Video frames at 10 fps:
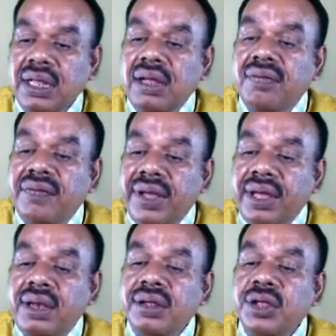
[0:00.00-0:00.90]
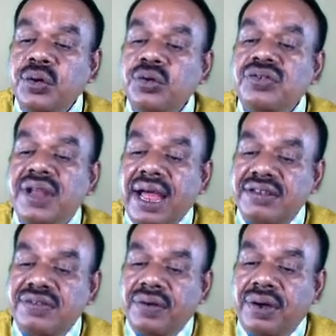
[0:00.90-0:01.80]
where Q
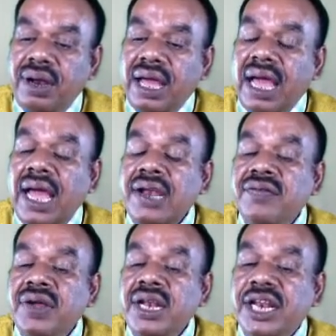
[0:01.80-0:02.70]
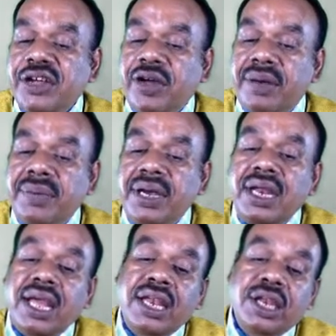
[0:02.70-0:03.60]
stands for annual requirement
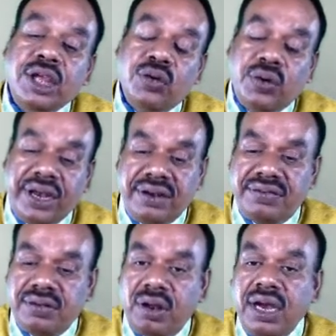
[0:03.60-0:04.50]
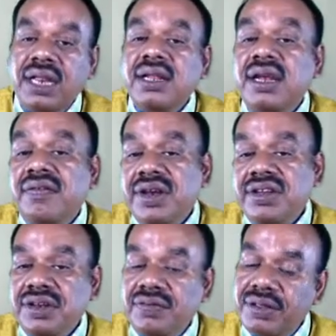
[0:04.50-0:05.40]
in units. Already the
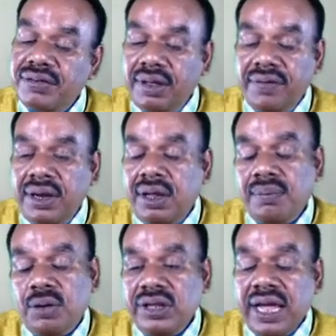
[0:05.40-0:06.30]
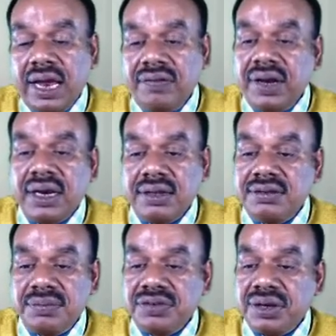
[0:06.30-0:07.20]
definition was given about the annual
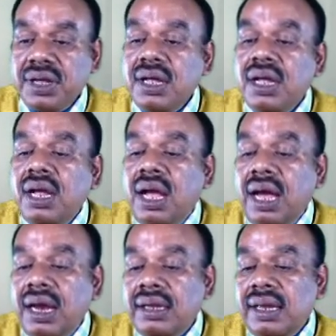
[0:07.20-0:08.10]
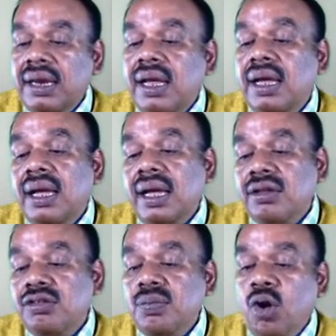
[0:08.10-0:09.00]
consumption. And then
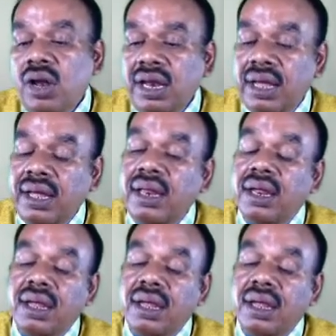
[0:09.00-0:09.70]
small a